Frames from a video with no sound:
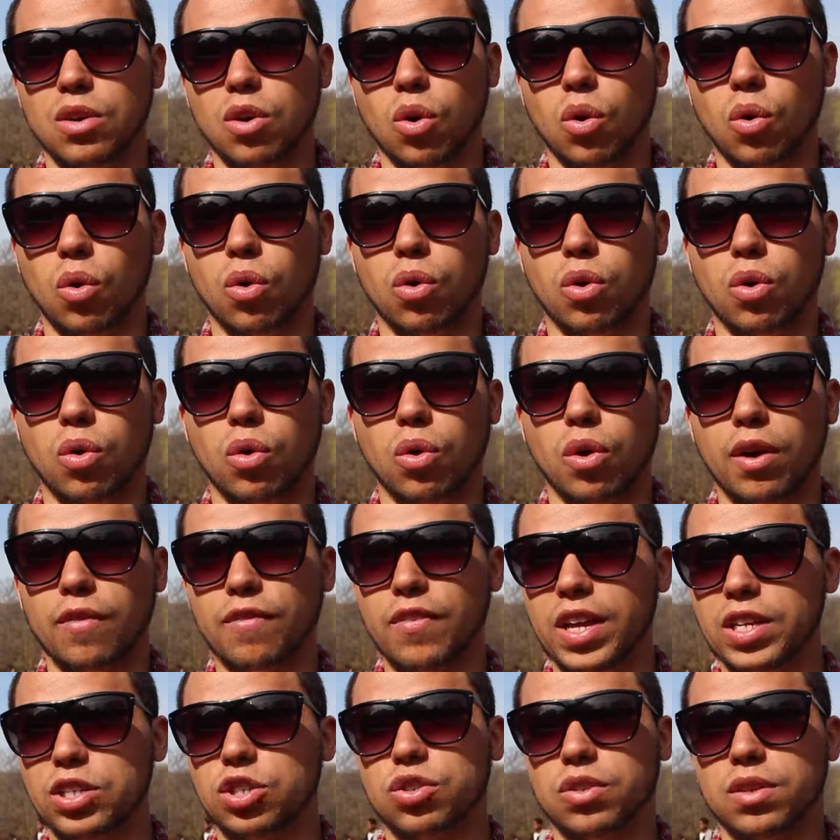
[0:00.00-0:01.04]
or
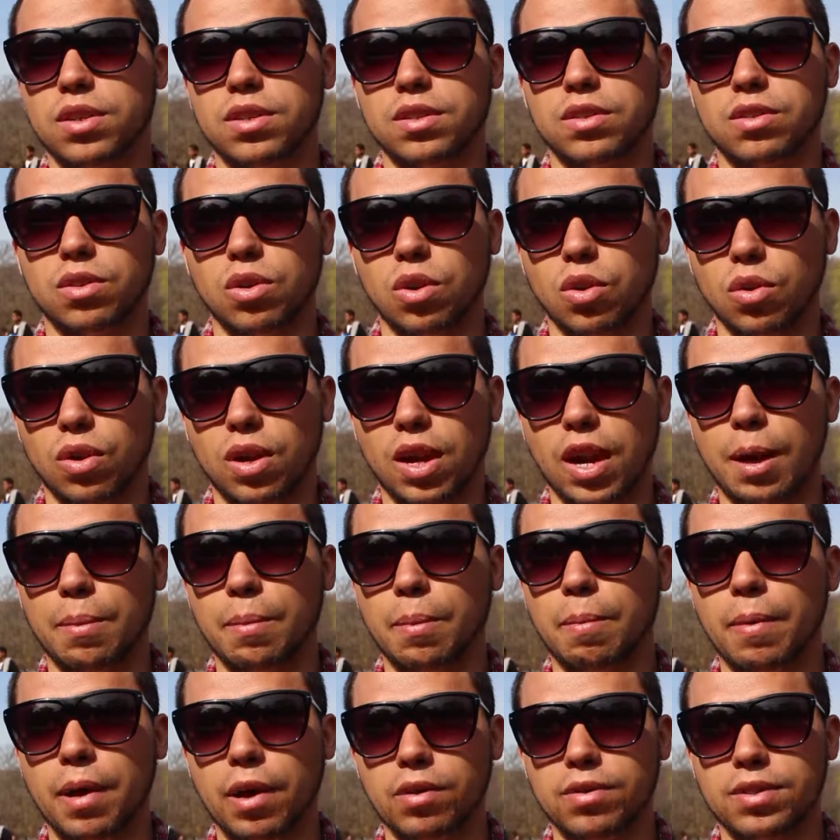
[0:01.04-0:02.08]
adventurous,
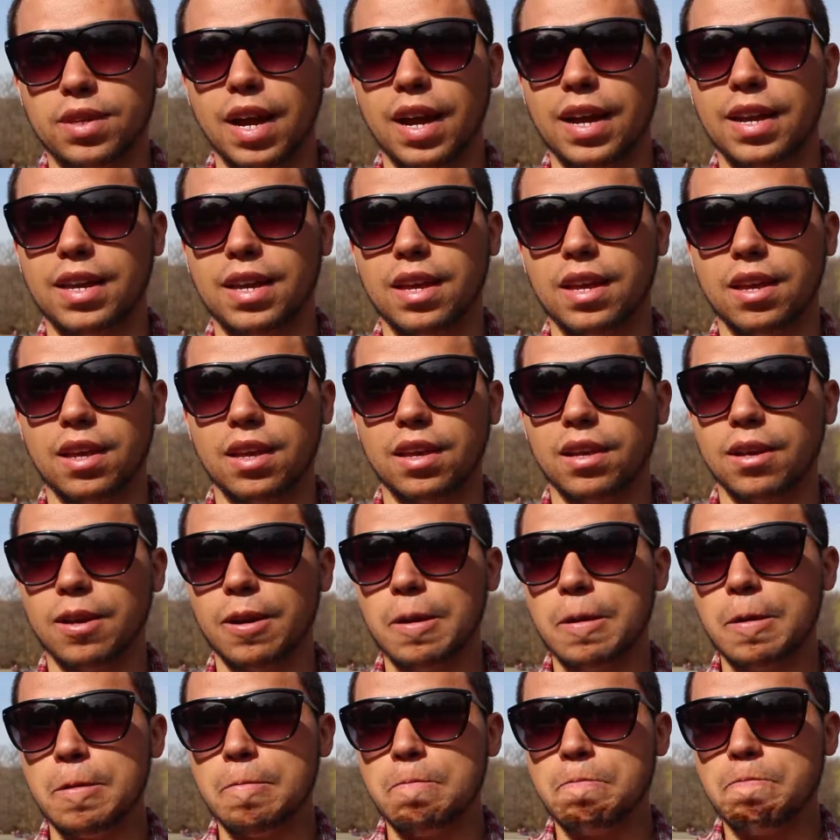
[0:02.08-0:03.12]
climbing mountains, hiking,
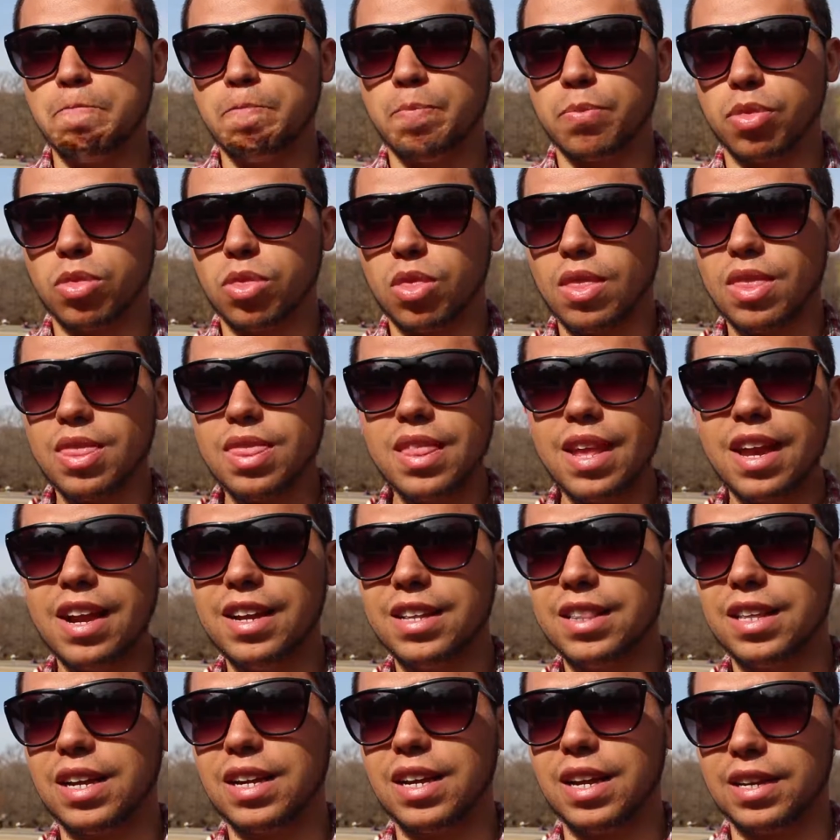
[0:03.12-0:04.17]

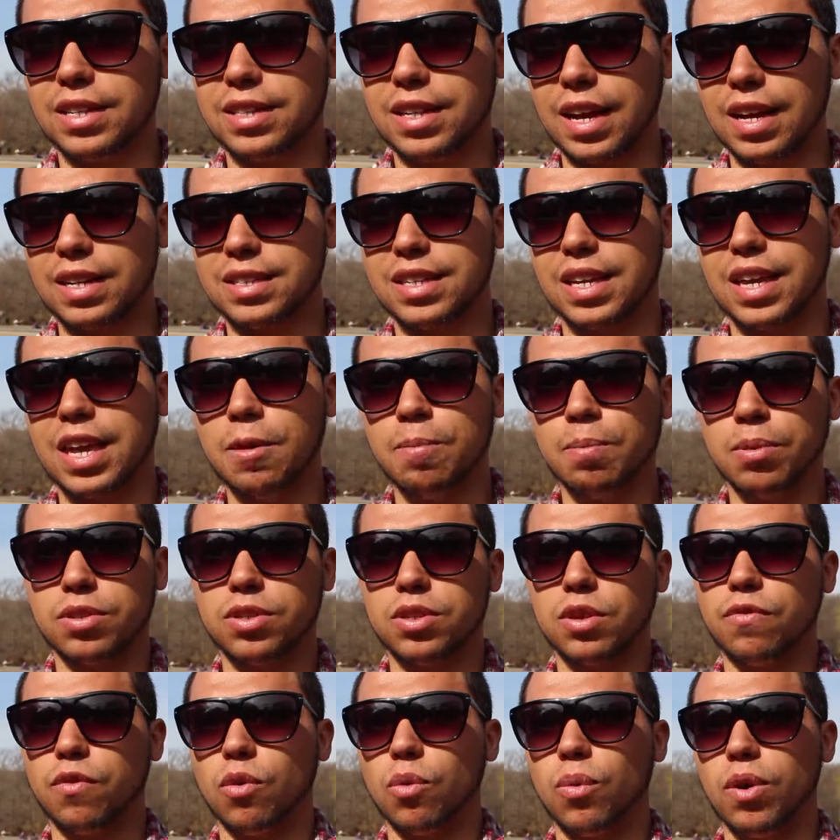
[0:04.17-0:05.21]
anything like that, to keep
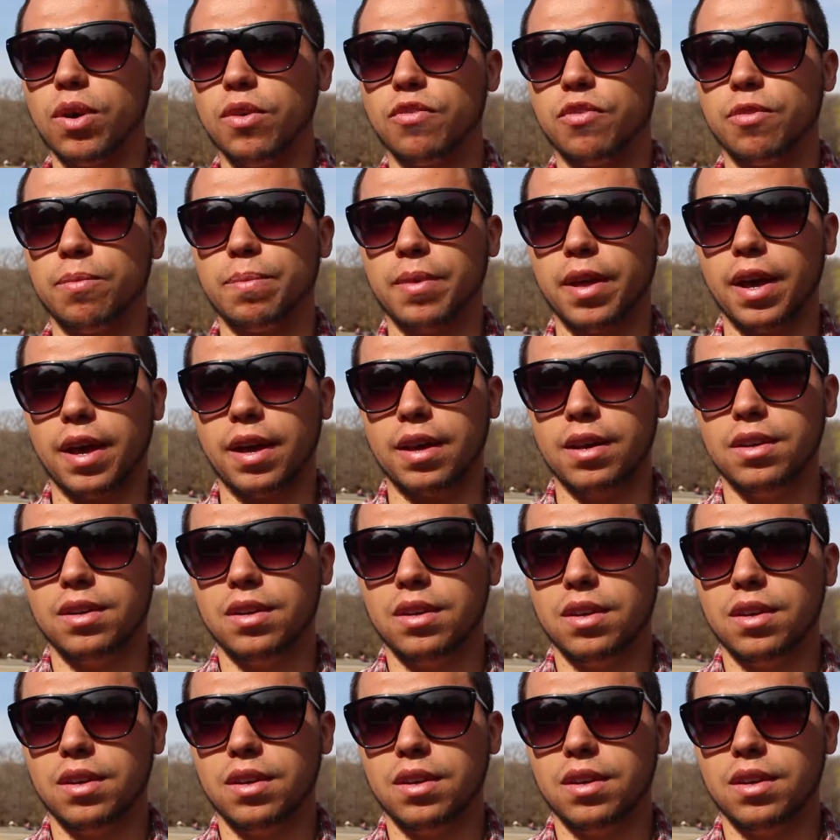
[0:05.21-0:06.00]
yourself away from that.